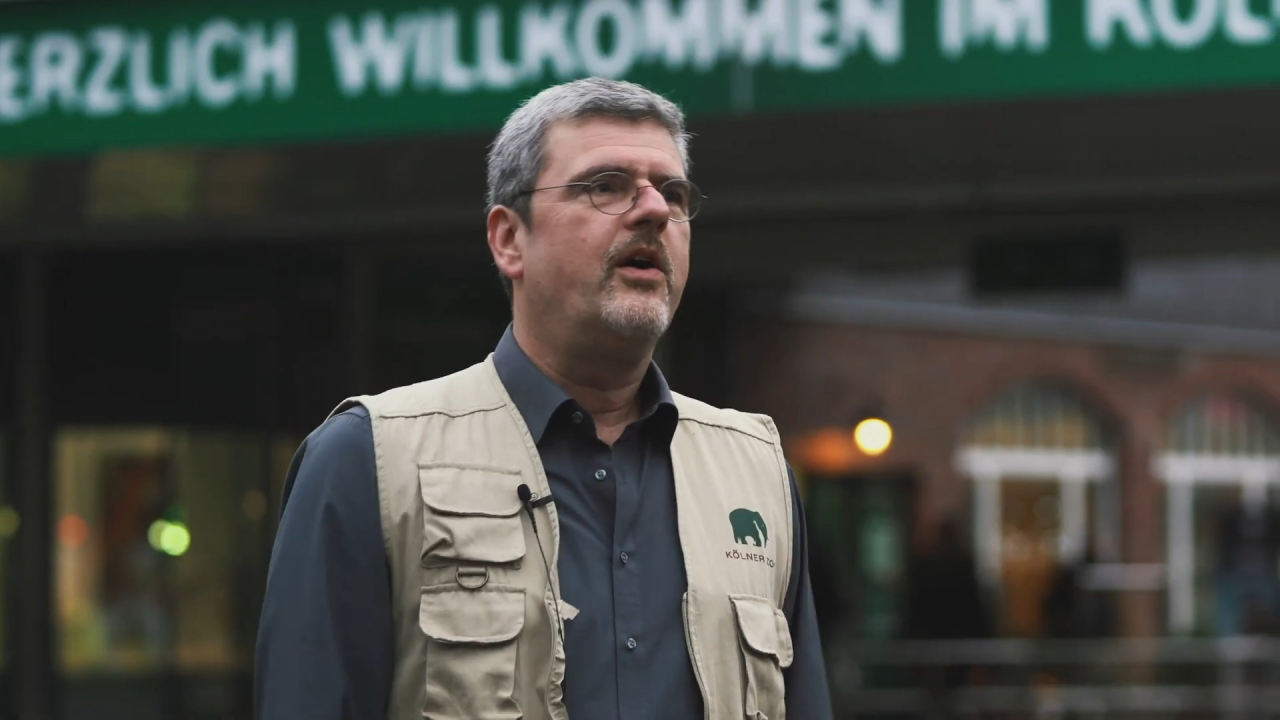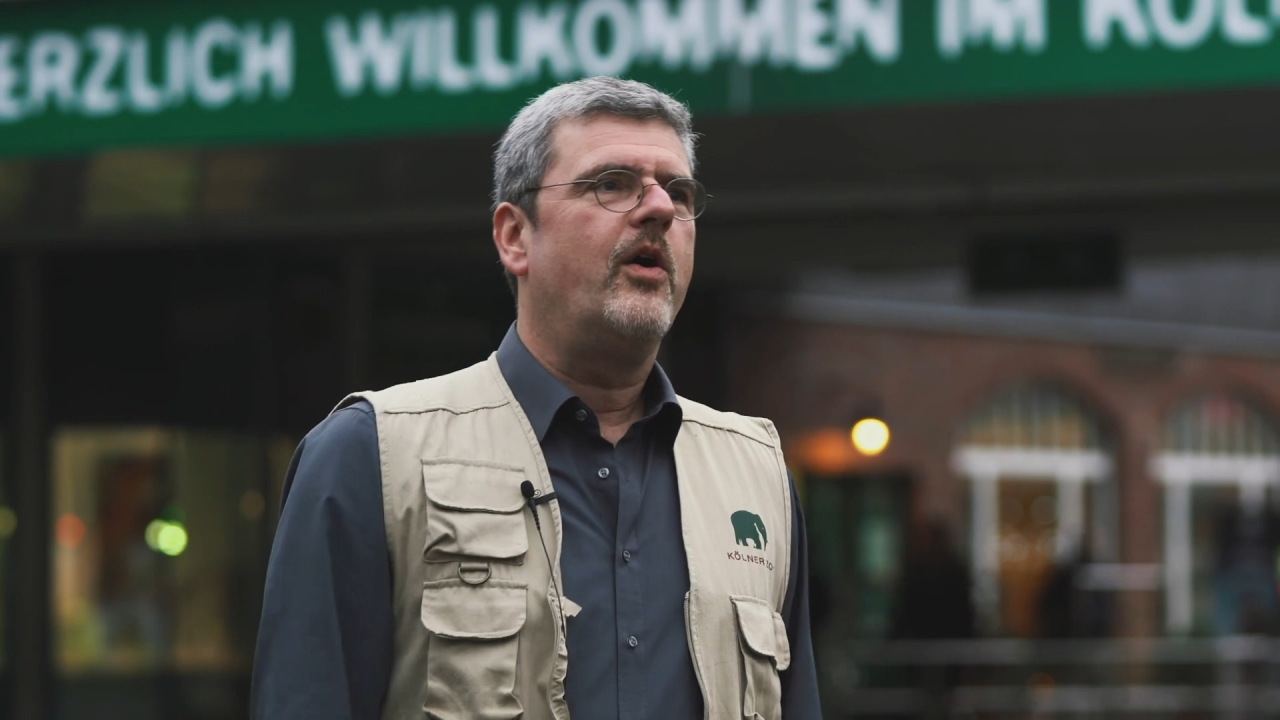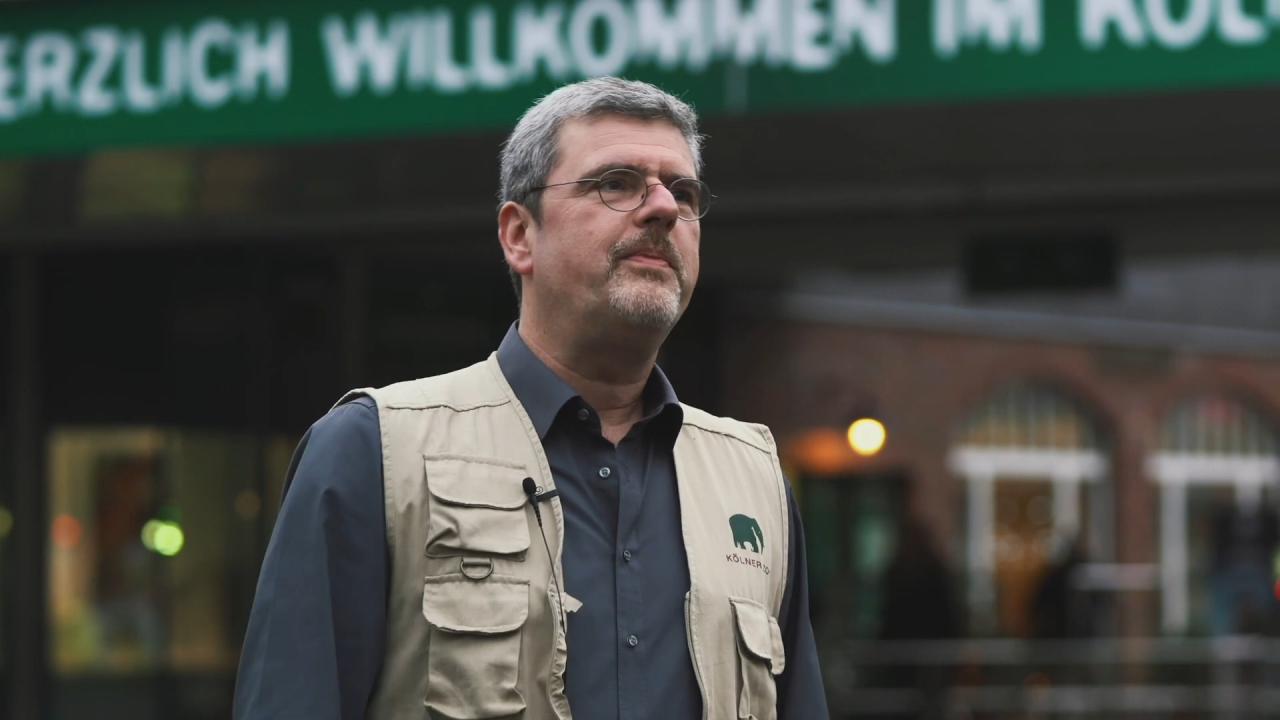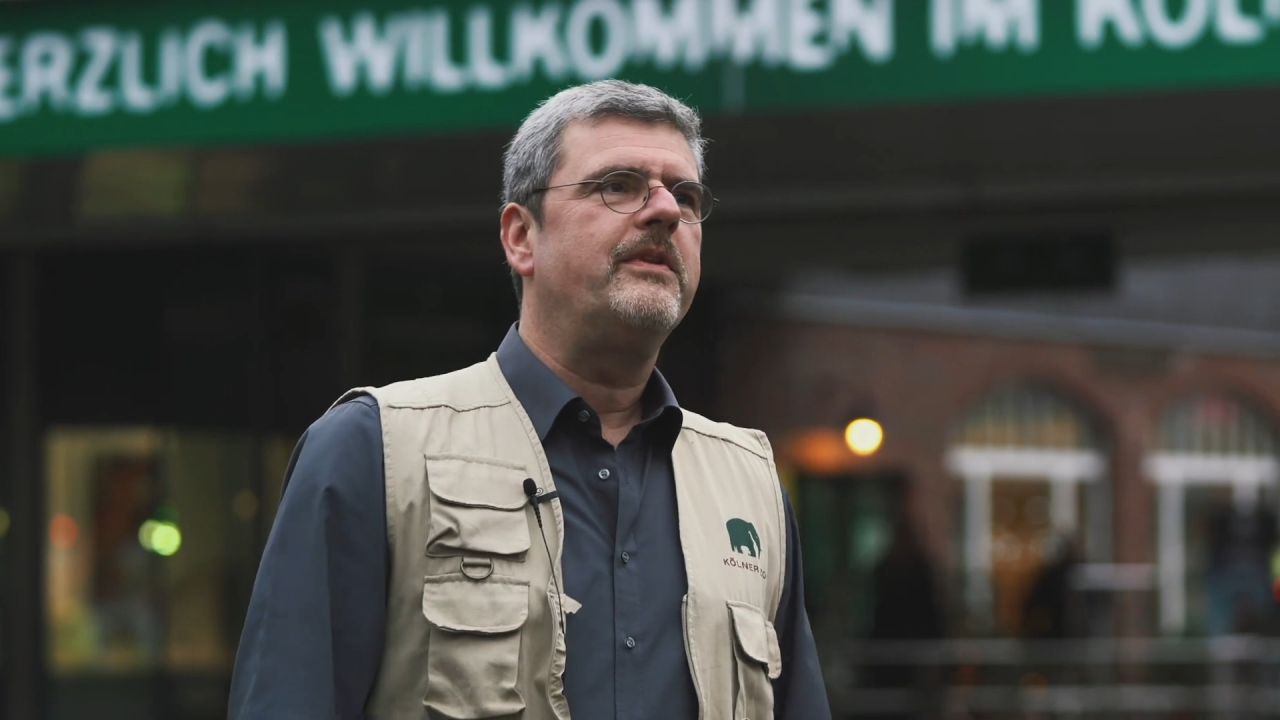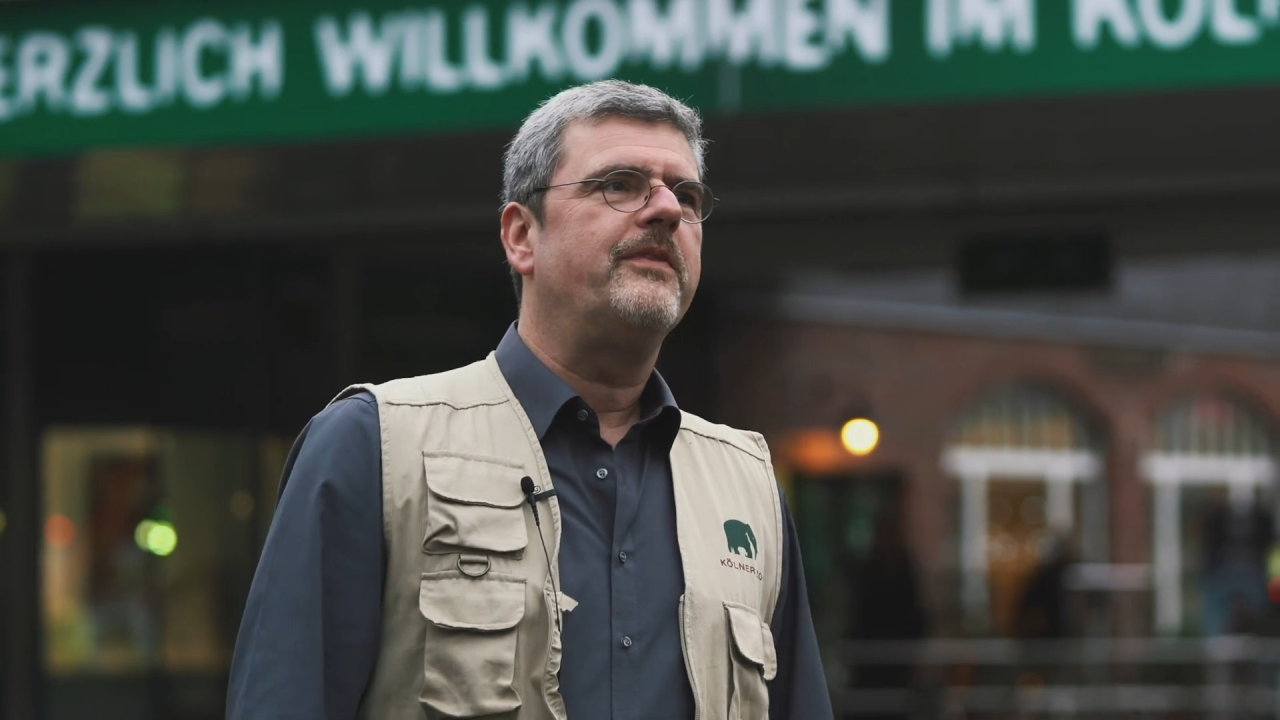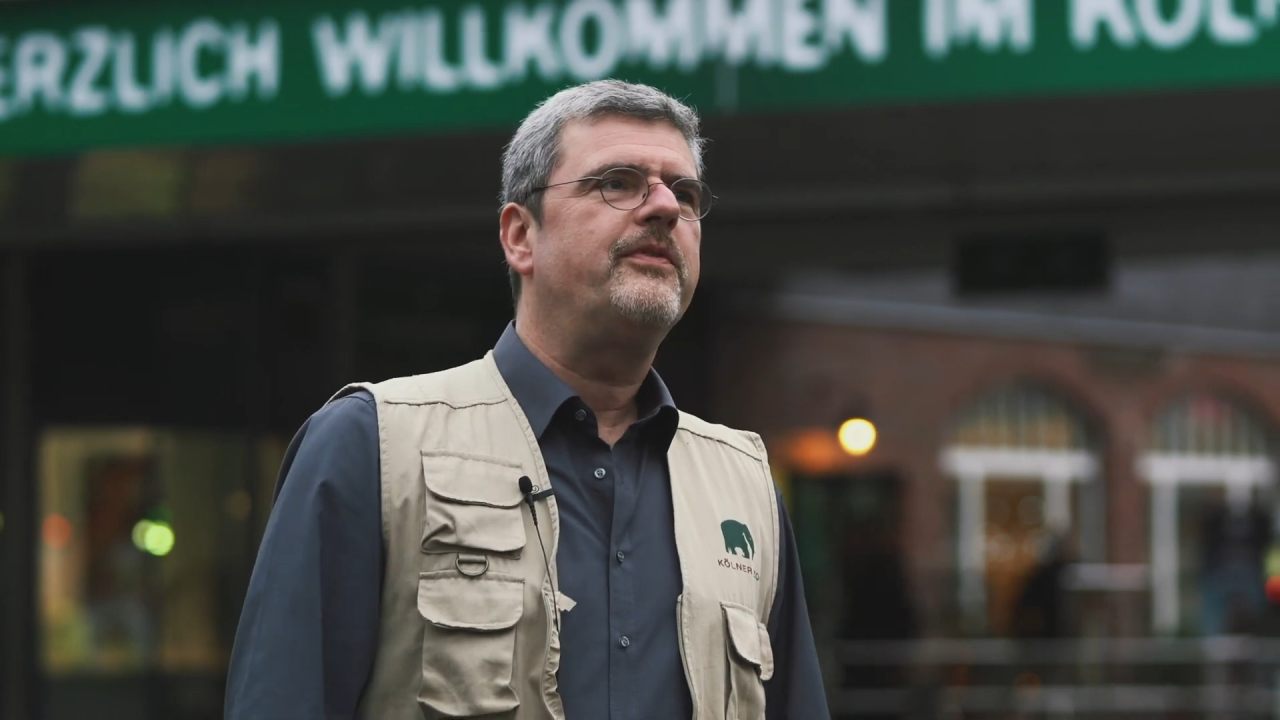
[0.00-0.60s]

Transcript: hope in the